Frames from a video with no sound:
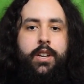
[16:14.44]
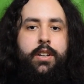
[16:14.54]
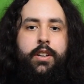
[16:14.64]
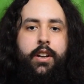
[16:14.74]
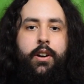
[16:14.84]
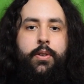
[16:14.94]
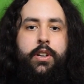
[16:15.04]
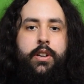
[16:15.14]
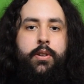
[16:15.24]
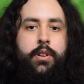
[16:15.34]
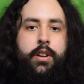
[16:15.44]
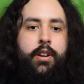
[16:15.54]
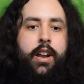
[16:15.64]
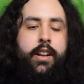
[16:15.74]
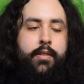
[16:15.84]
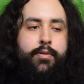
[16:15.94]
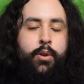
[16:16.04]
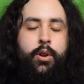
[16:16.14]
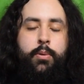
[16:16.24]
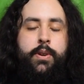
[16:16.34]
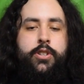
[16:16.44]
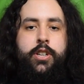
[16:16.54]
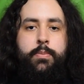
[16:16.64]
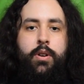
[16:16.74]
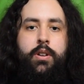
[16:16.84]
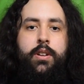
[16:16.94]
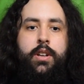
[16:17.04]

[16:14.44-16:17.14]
you know, you're getting them for a little bit cheaper.